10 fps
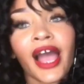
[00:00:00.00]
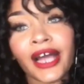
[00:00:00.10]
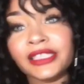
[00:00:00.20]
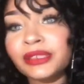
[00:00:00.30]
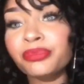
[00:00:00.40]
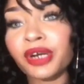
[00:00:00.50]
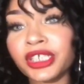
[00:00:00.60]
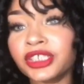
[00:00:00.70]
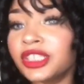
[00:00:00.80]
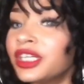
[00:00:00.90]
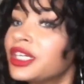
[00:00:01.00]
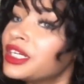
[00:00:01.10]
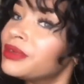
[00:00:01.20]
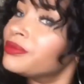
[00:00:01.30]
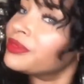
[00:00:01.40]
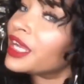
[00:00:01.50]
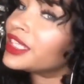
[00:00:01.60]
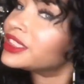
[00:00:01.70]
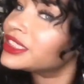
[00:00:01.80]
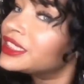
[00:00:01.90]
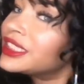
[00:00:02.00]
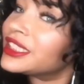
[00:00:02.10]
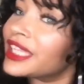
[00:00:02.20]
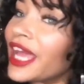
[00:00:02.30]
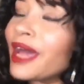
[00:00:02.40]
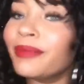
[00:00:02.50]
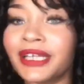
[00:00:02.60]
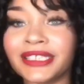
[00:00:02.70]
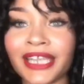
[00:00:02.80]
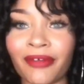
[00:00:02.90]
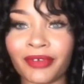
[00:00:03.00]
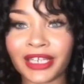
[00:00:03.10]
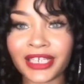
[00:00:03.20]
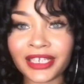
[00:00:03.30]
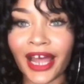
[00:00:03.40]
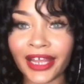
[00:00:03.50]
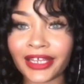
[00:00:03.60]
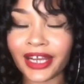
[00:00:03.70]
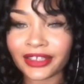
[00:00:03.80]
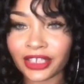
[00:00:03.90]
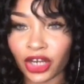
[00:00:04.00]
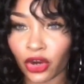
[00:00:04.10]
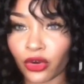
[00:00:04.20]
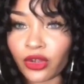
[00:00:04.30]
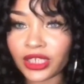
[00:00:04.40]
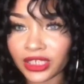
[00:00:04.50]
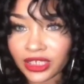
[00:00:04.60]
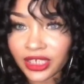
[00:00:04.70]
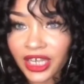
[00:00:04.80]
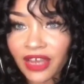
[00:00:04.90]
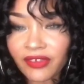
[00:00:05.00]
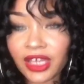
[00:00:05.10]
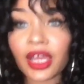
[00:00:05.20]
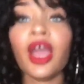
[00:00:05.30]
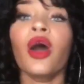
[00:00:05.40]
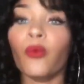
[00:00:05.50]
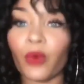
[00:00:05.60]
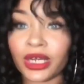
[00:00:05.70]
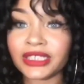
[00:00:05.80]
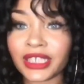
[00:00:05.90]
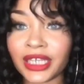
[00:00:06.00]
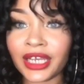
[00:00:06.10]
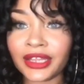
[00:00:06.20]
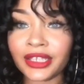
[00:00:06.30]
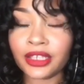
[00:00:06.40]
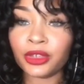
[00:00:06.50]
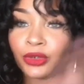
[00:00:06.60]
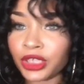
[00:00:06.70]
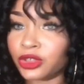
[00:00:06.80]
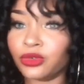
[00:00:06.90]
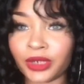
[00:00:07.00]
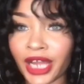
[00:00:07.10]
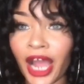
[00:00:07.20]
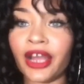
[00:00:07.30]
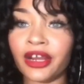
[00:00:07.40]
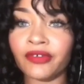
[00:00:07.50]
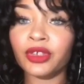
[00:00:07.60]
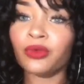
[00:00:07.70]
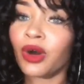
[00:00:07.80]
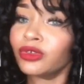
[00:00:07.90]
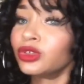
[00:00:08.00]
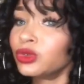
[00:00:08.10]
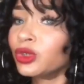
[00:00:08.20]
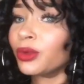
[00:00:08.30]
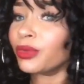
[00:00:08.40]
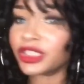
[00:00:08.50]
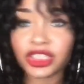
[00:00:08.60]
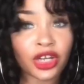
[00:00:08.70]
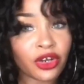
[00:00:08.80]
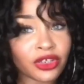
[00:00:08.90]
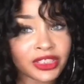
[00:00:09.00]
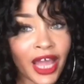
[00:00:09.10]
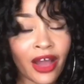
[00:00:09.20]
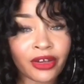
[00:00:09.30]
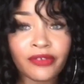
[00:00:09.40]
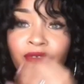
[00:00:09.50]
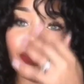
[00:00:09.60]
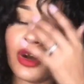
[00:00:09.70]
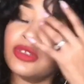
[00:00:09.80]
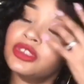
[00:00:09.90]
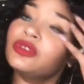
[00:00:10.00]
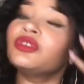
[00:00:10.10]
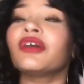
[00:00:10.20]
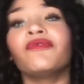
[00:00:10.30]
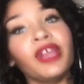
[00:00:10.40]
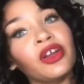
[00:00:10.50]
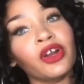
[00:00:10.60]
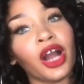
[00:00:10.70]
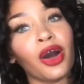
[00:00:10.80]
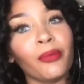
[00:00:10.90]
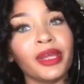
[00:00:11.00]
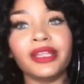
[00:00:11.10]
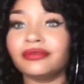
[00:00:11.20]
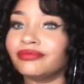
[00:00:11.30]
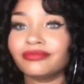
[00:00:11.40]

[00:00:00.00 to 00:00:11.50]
I didn't brush them. I just did that because I really like the curly look of it. Once again, you can do it however you want to. You can brush the curls out if you want to. You can finger comb it.